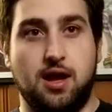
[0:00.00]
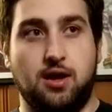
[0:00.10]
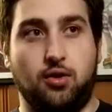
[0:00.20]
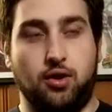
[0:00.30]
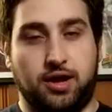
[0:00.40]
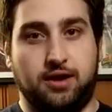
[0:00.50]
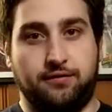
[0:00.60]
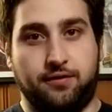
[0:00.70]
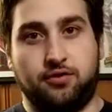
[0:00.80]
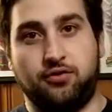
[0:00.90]
looking
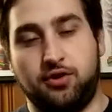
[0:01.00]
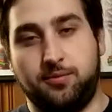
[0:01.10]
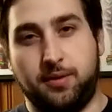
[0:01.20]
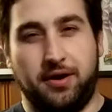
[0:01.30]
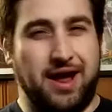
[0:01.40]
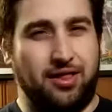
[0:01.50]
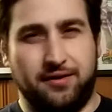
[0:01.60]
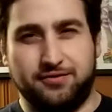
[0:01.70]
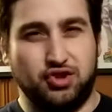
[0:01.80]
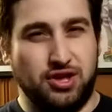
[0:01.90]
for group, or L
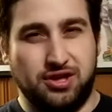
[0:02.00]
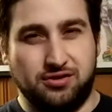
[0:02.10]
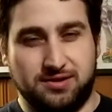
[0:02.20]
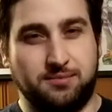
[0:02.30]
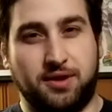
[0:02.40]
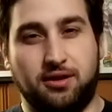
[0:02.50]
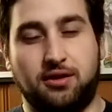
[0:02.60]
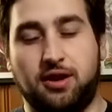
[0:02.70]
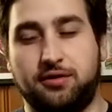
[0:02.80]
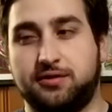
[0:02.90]
F G, or something
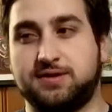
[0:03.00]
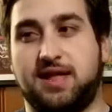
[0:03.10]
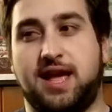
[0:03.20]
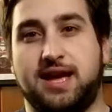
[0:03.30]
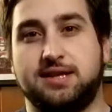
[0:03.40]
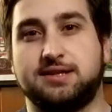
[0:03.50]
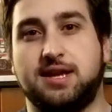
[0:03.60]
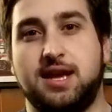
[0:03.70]
along those lines,